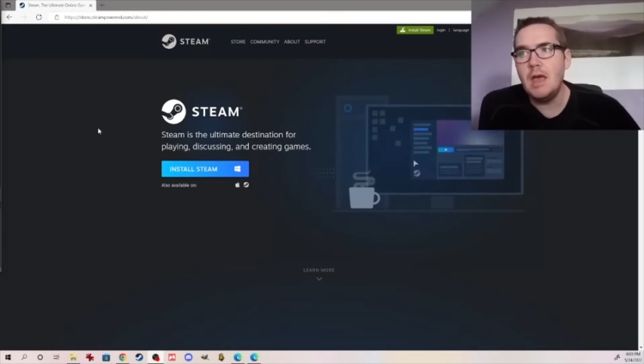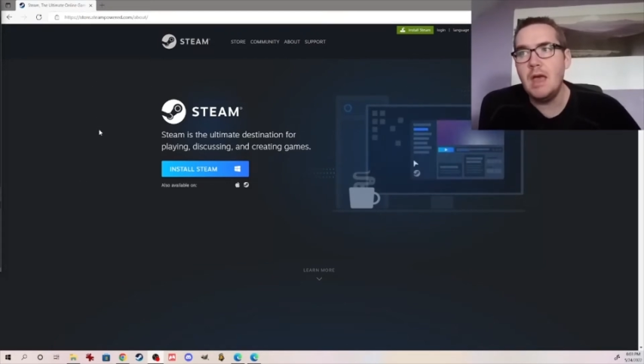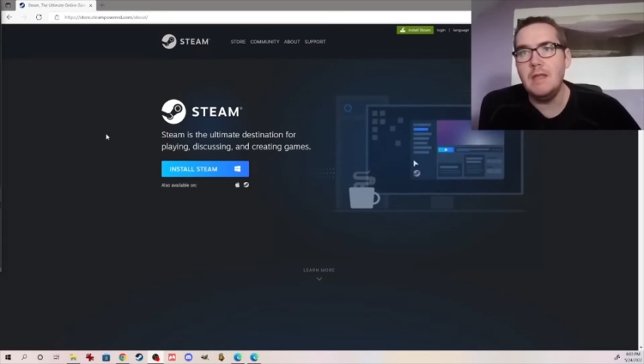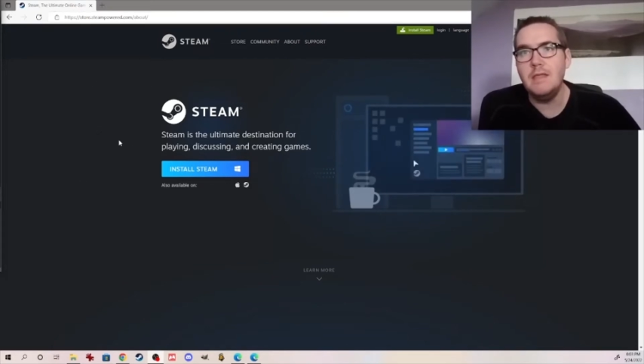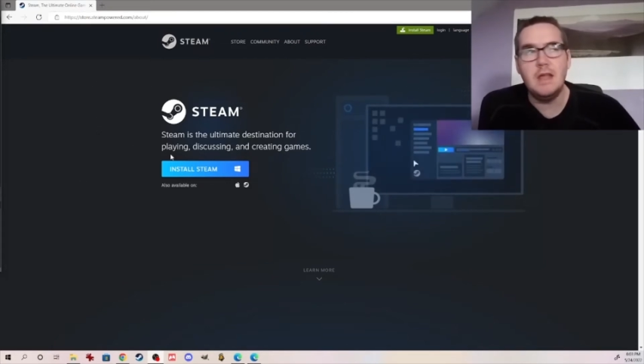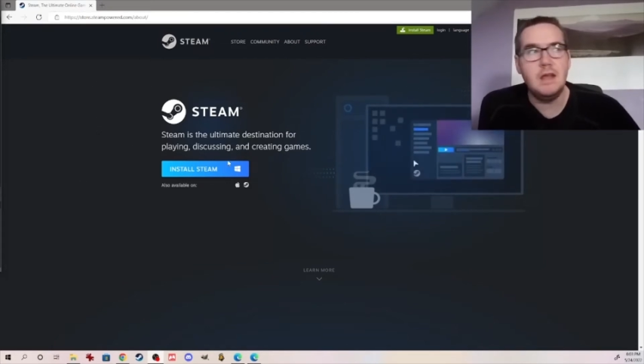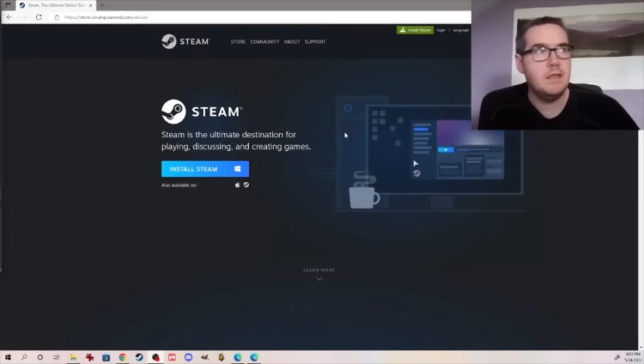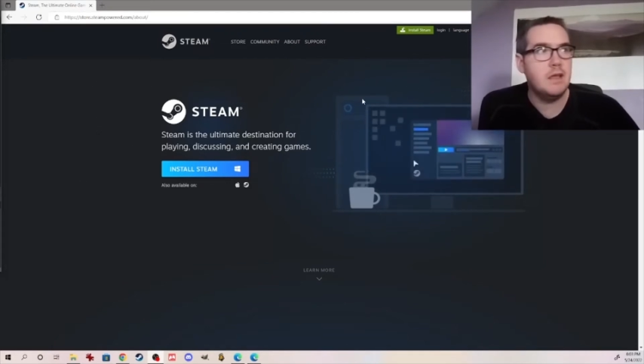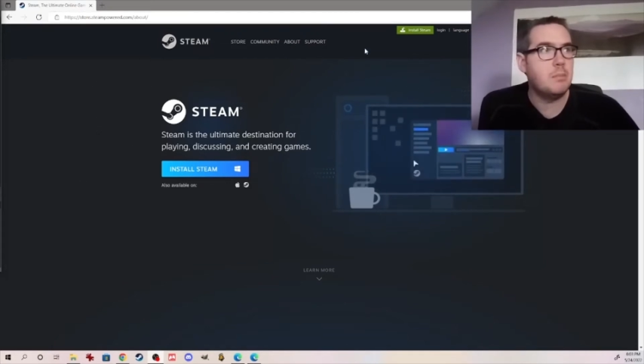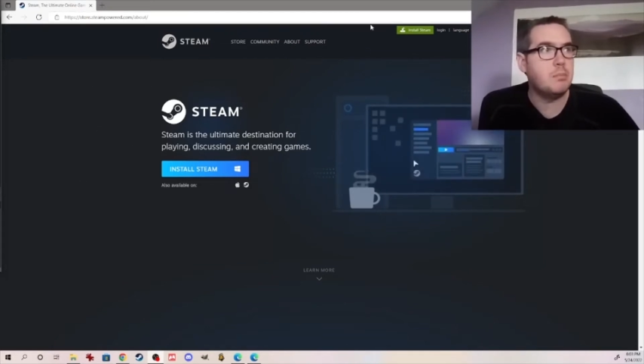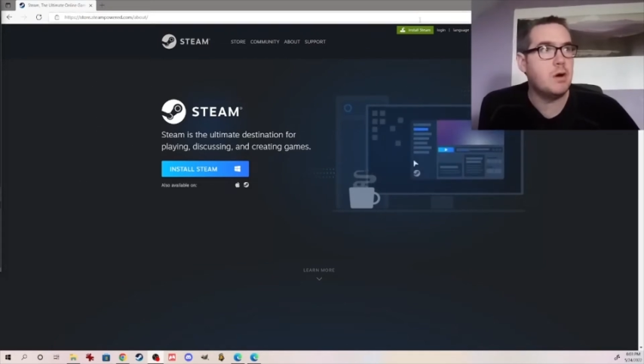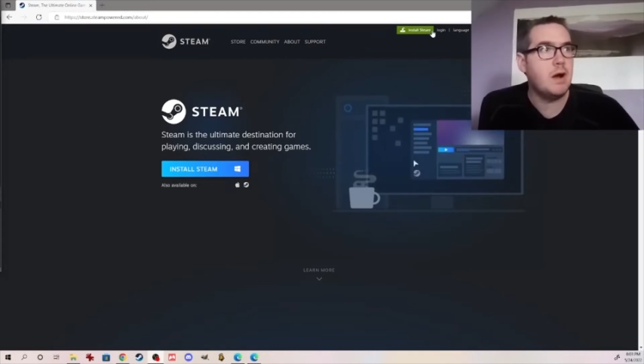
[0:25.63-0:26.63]
and then in the
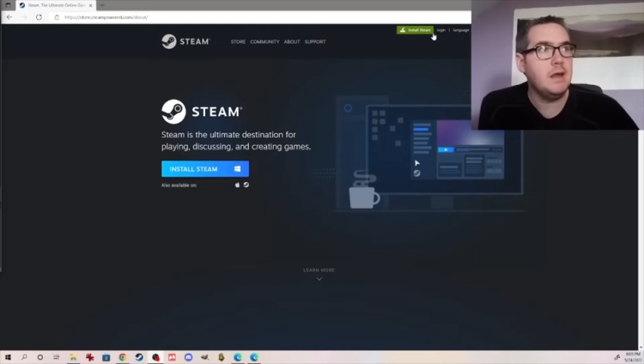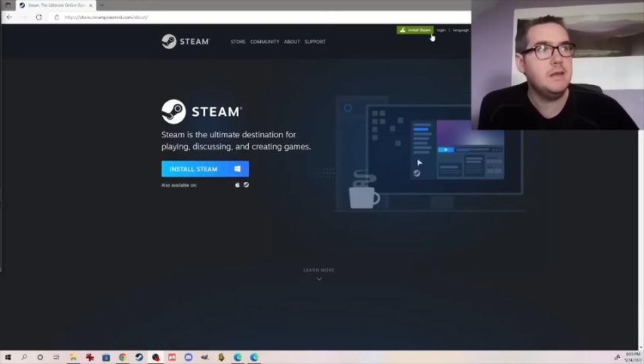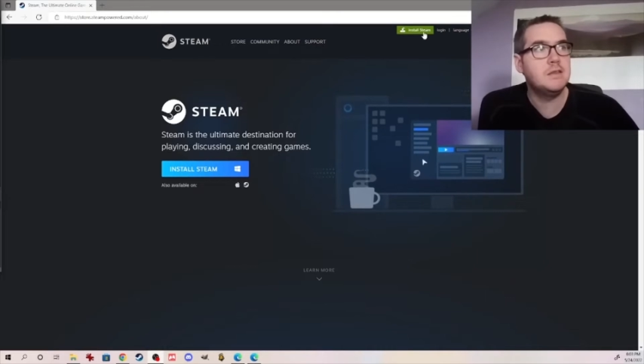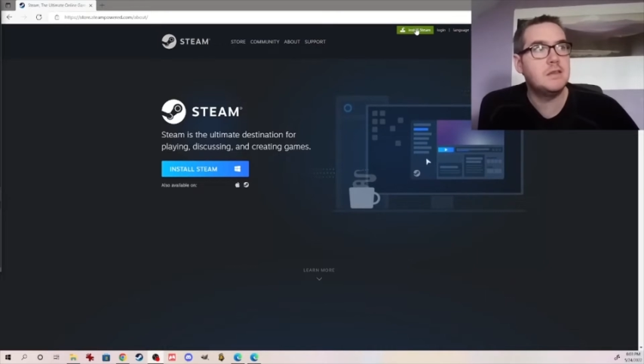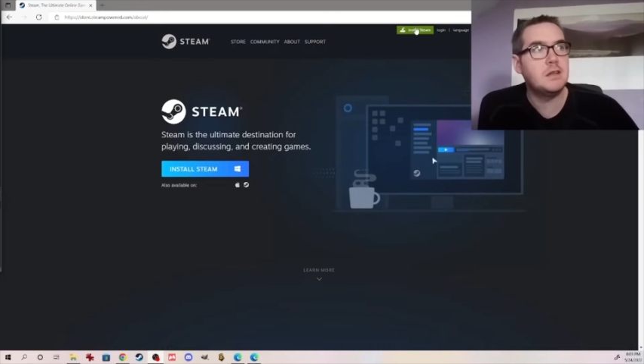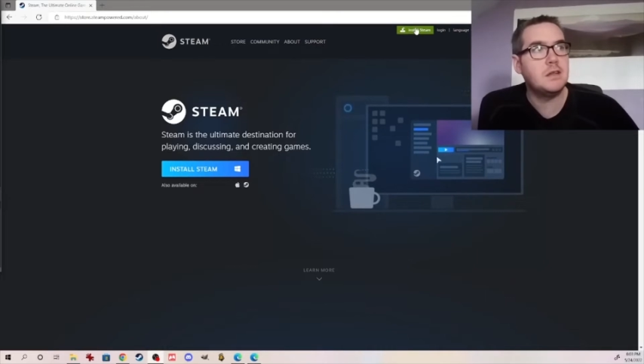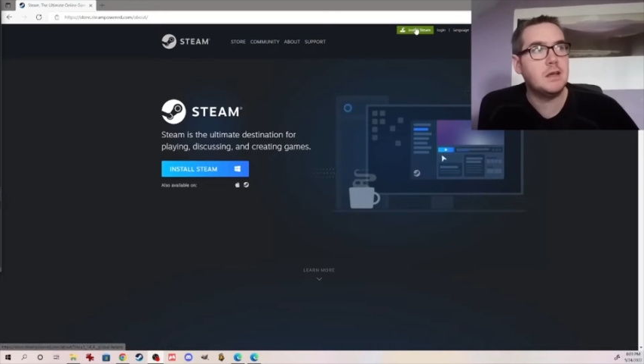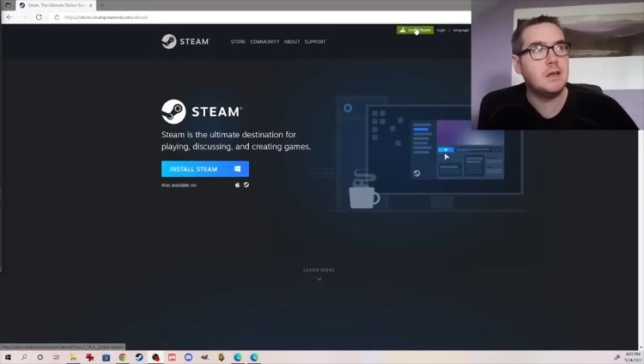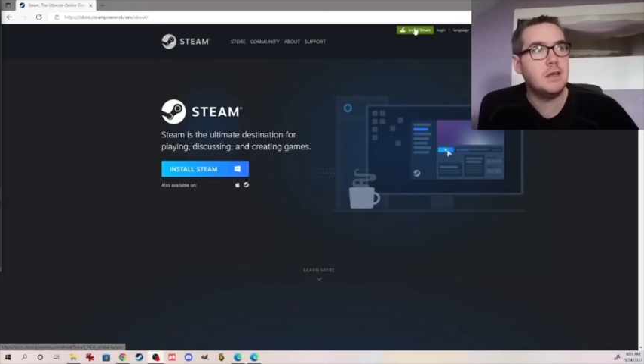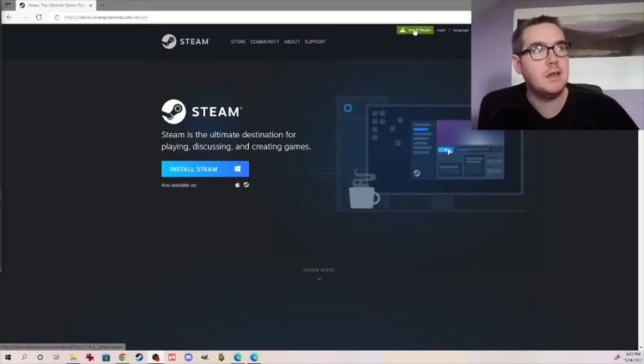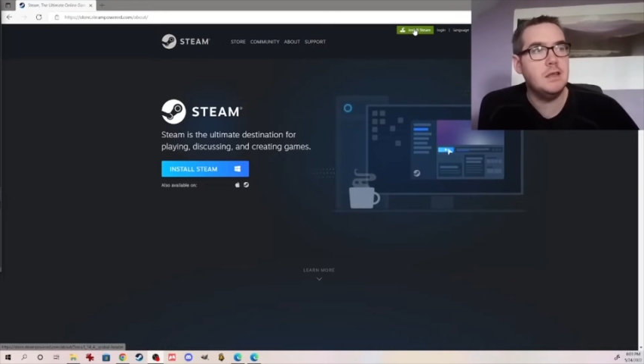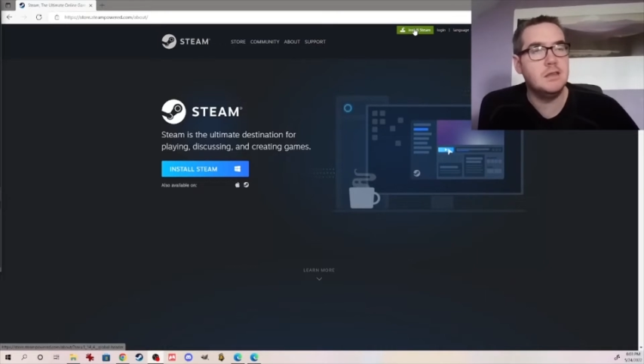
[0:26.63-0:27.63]
upper right,
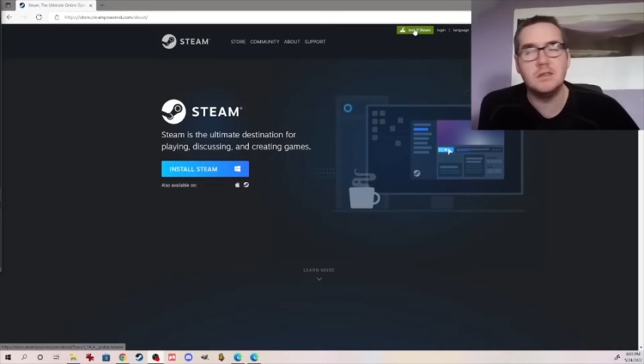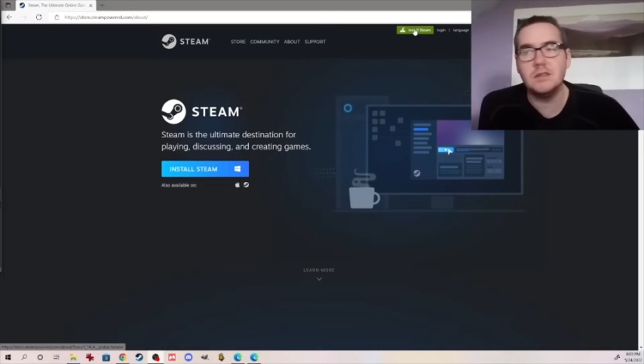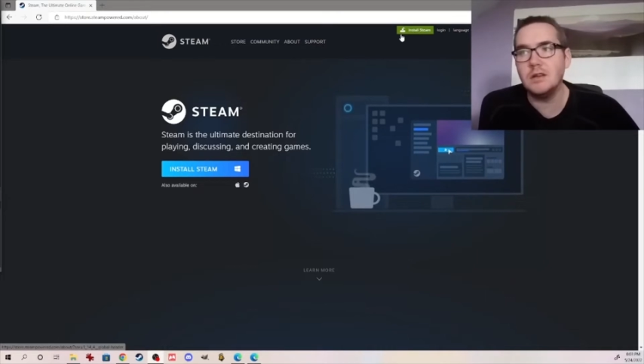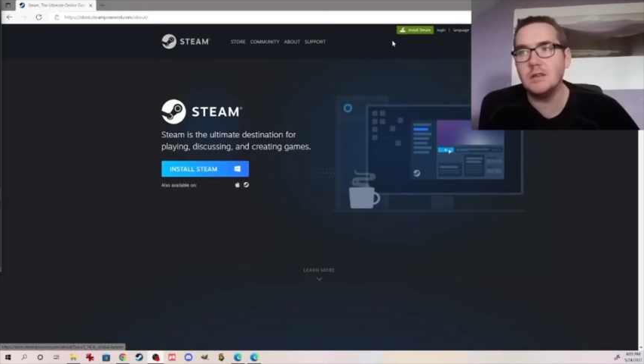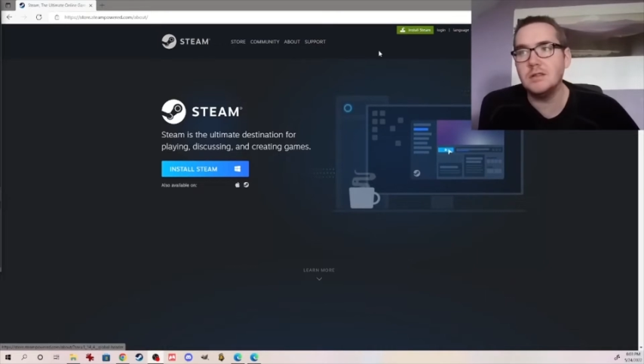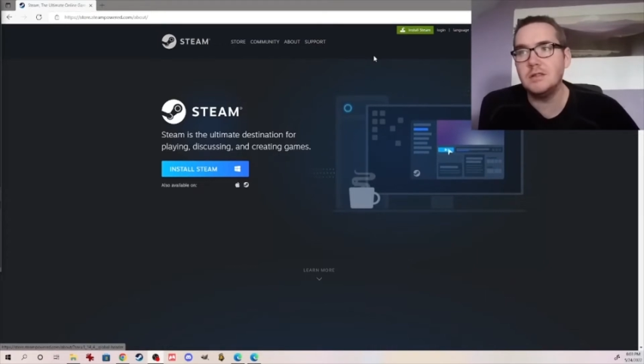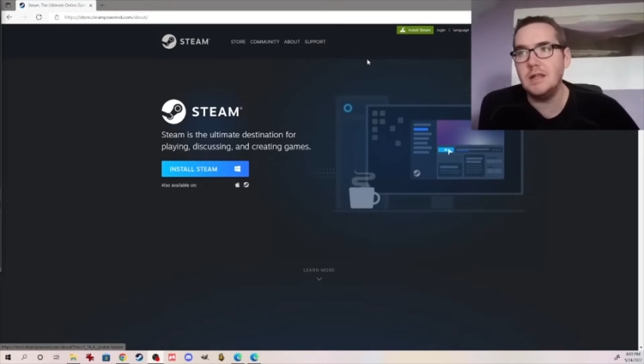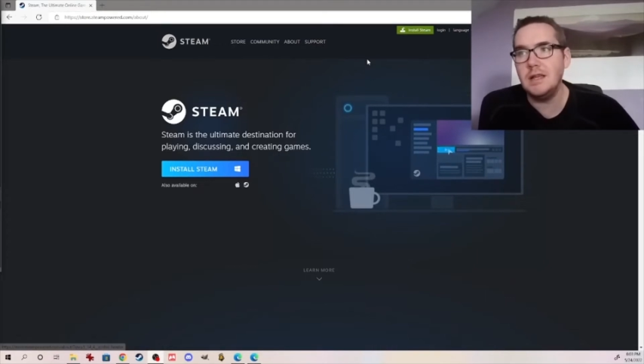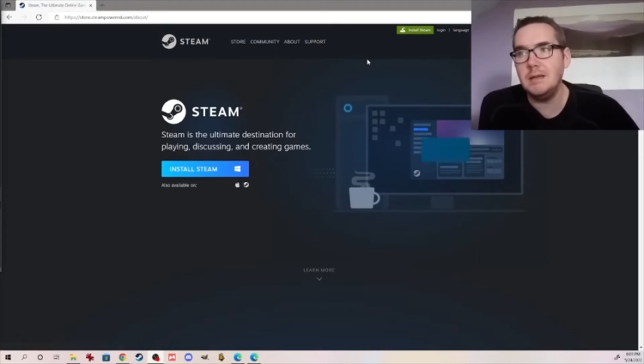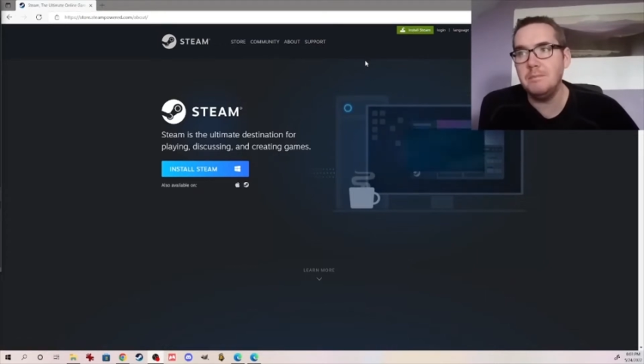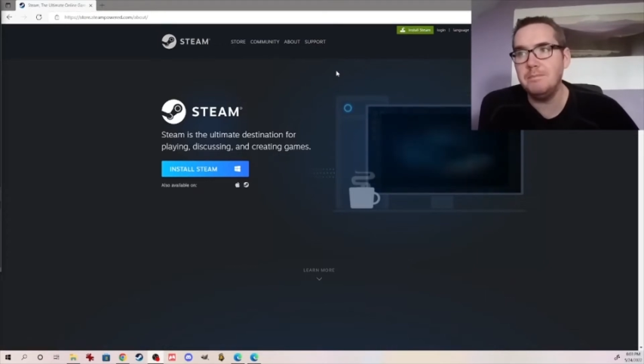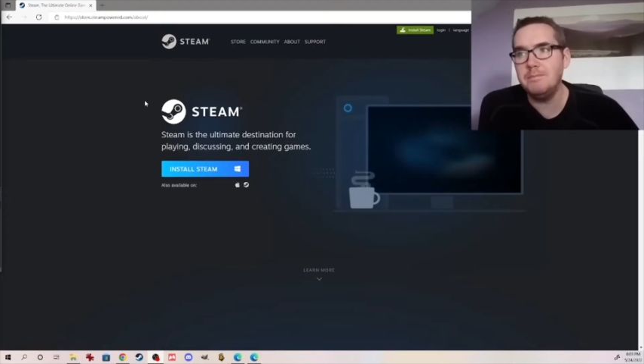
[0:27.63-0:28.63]
click Install Steam.